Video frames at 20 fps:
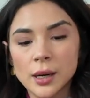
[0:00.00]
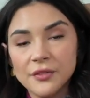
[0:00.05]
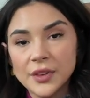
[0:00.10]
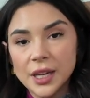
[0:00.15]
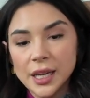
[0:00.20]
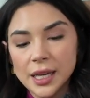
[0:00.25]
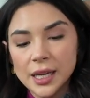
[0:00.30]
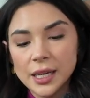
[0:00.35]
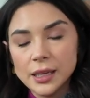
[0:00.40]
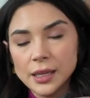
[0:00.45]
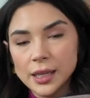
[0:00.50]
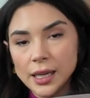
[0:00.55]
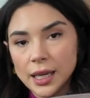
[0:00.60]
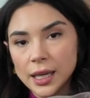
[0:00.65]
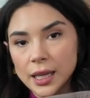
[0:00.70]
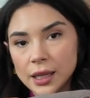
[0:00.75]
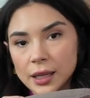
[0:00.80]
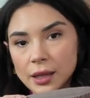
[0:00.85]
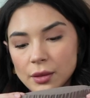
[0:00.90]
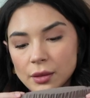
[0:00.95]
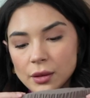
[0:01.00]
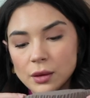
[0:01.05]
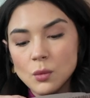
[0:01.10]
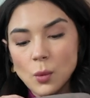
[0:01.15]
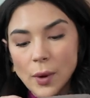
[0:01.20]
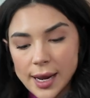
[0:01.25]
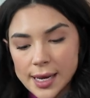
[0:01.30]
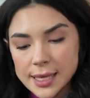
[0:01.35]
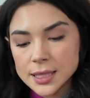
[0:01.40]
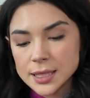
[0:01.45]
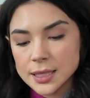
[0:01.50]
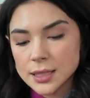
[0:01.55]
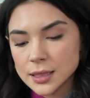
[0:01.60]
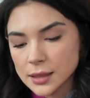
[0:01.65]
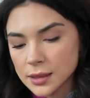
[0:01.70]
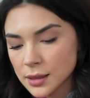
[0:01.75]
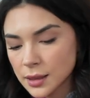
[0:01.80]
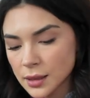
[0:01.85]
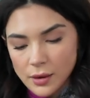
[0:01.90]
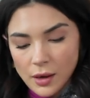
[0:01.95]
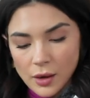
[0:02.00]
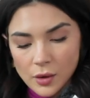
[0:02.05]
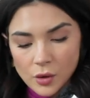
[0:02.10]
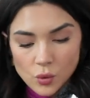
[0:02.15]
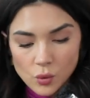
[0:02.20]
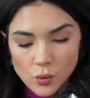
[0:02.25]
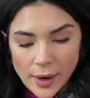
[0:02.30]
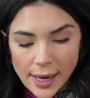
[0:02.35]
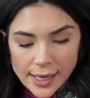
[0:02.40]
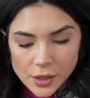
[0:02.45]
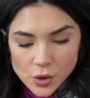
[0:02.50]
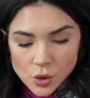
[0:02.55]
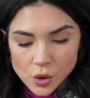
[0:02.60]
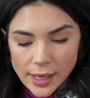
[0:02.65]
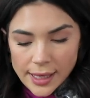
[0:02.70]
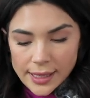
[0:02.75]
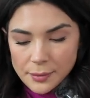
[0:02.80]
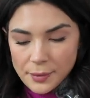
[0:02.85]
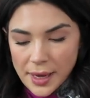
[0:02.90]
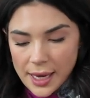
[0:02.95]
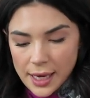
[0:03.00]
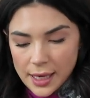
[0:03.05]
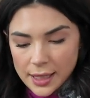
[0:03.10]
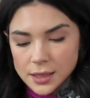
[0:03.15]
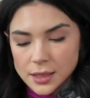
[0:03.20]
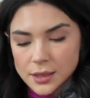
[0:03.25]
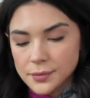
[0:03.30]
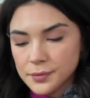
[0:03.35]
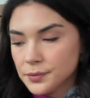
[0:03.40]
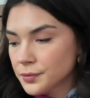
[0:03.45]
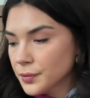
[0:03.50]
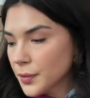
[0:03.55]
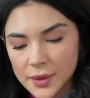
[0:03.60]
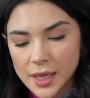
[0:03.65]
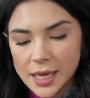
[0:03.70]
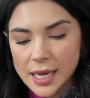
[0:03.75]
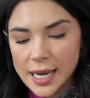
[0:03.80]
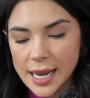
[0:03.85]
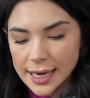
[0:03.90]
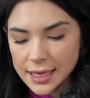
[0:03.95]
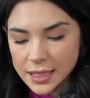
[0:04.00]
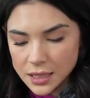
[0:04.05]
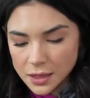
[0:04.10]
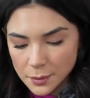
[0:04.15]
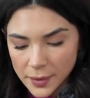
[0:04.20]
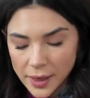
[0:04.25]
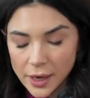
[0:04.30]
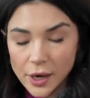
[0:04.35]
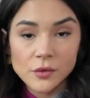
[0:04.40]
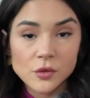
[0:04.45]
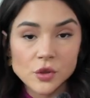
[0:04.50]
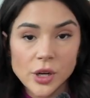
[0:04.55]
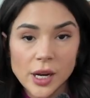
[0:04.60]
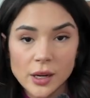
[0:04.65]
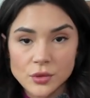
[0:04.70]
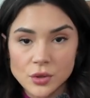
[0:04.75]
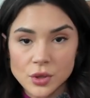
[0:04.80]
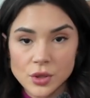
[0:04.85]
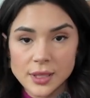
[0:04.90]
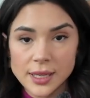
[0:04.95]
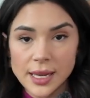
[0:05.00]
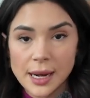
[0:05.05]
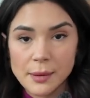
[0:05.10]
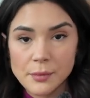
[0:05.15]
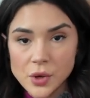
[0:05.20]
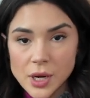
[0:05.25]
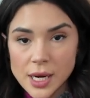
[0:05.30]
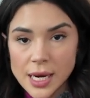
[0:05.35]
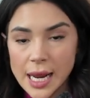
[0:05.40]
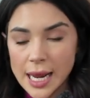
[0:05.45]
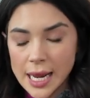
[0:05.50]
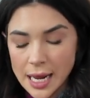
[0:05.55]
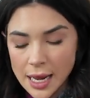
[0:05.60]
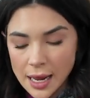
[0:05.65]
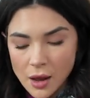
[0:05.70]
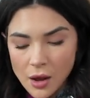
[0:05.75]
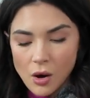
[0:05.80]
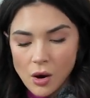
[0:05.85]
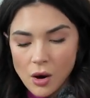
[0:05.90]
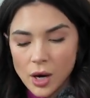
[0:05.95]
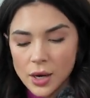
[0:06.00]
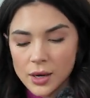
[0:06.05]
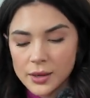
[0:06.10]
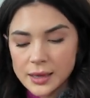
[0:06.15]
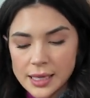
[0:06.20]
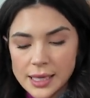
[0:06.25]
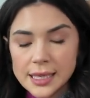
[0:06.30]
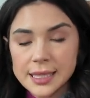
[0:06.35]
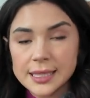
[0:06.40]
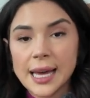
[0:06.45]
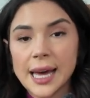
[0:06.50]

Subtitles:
fitted in the waist. A great, great pant. The next pair of trousers that I'm bringing are these